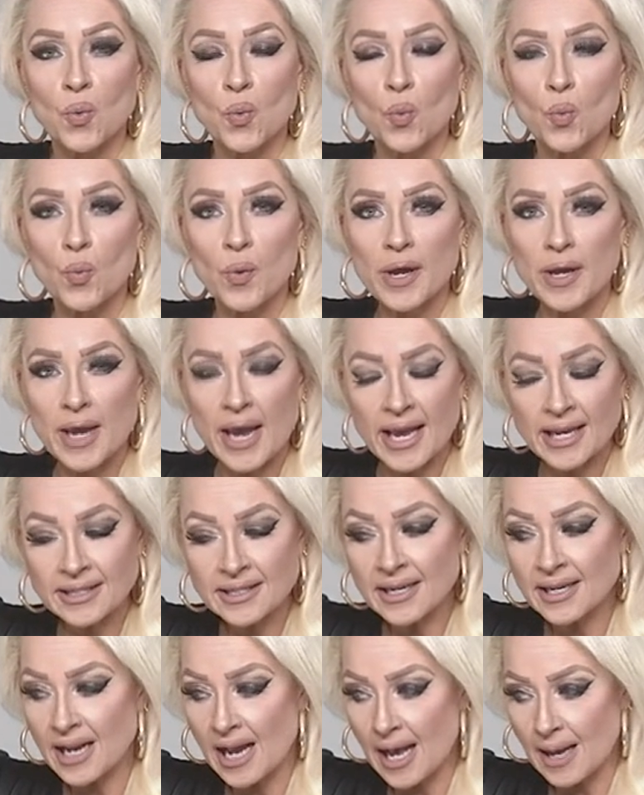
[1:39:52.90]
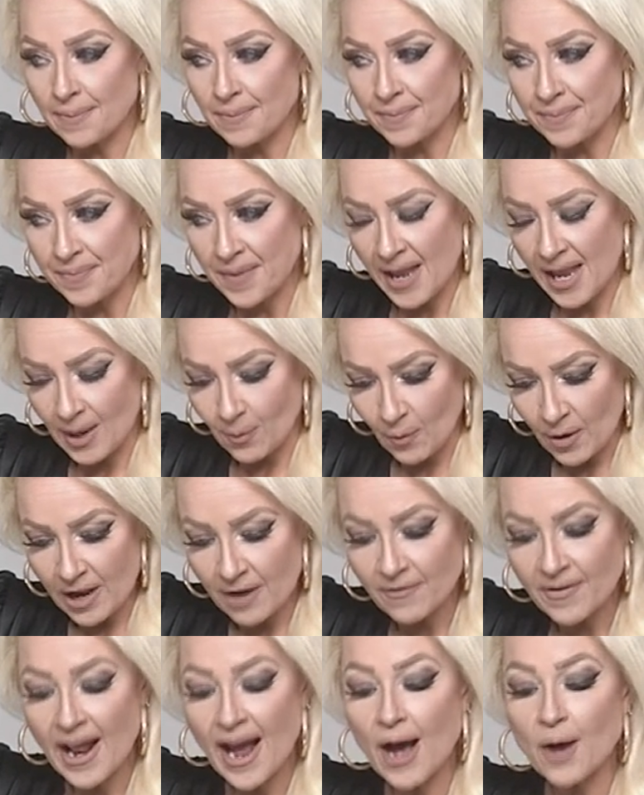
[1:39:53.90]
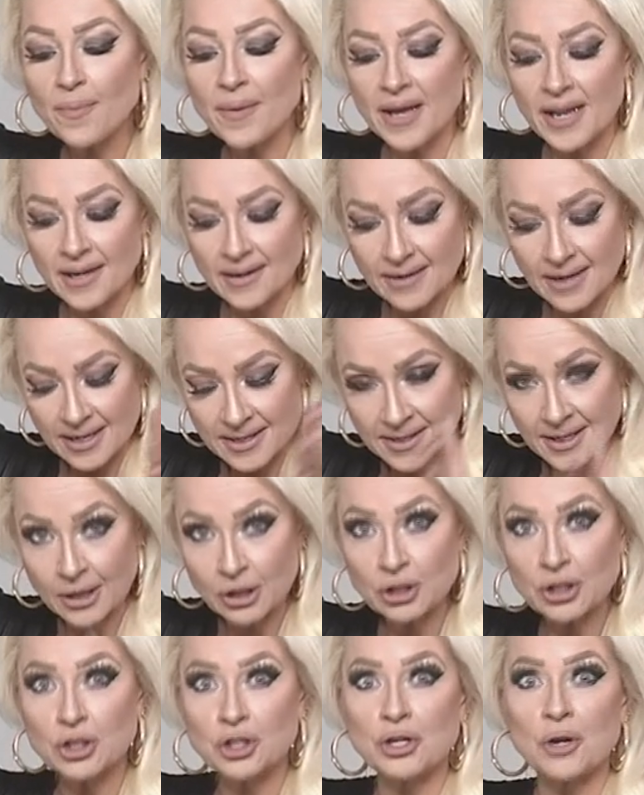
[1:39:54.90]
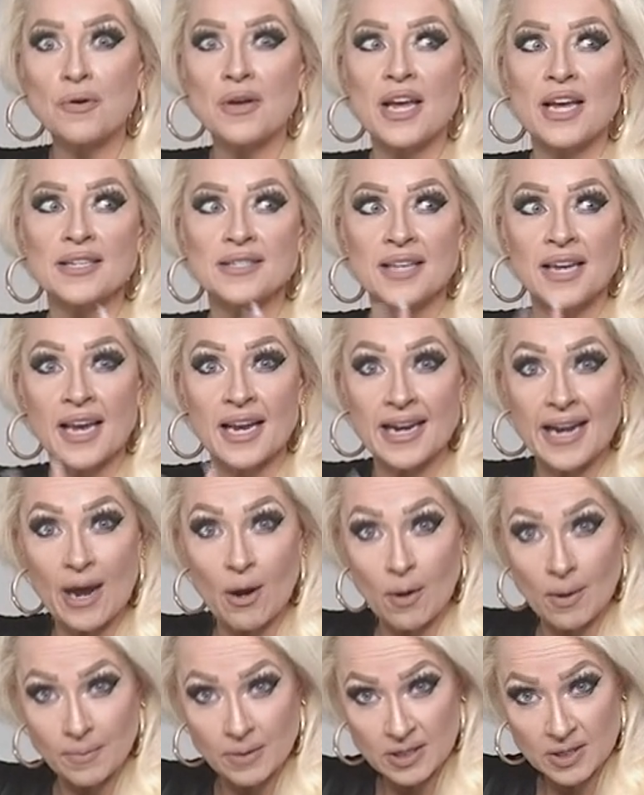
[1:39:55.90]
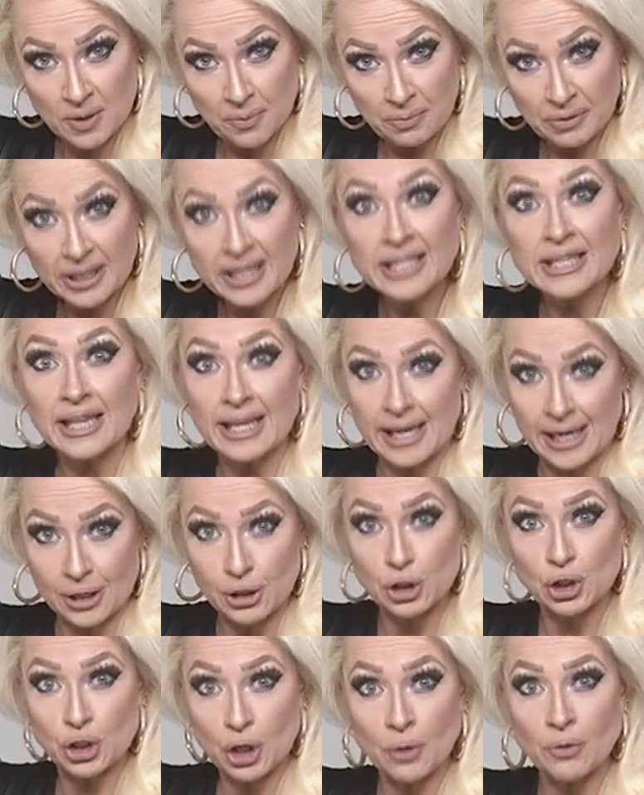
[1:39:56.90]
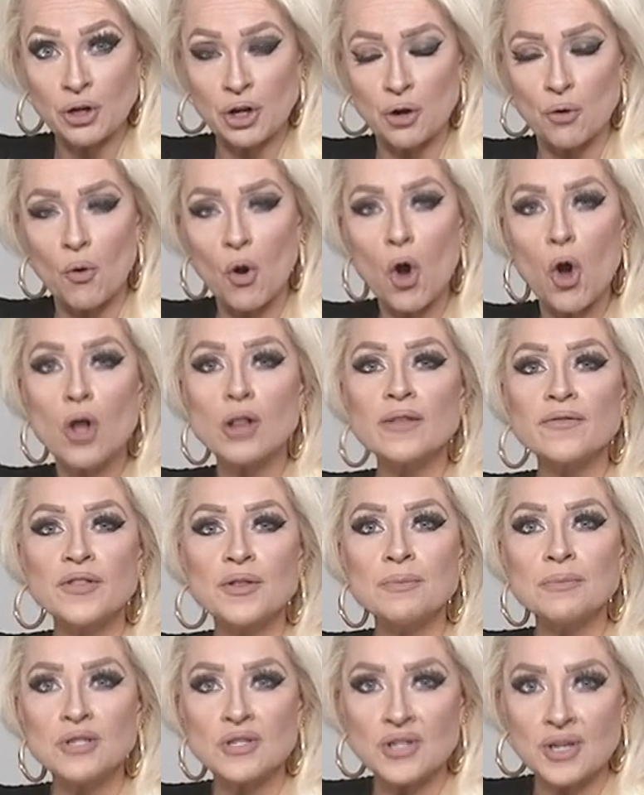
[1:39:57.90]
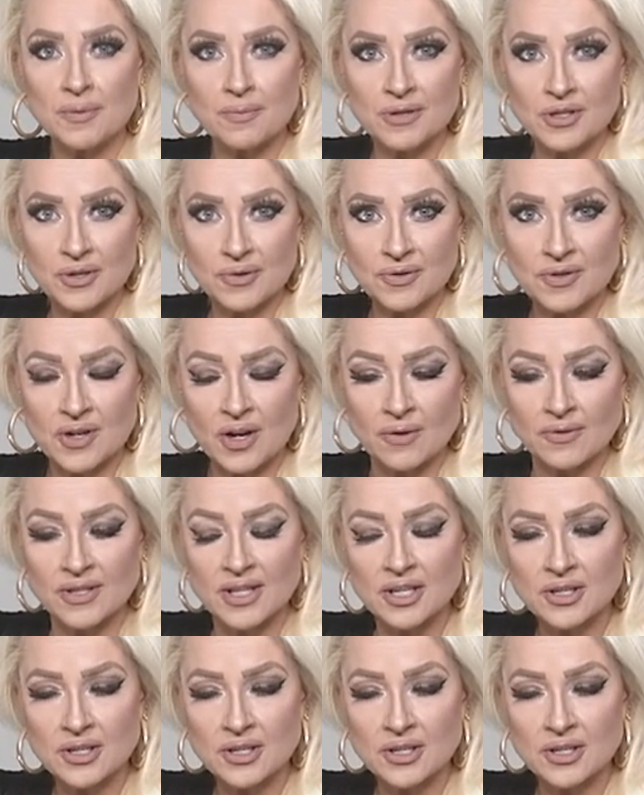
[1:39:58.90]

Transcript: We ended up, and we have now been essentially showcasing and now almost completely shown you all of the Museum Reserve stones, the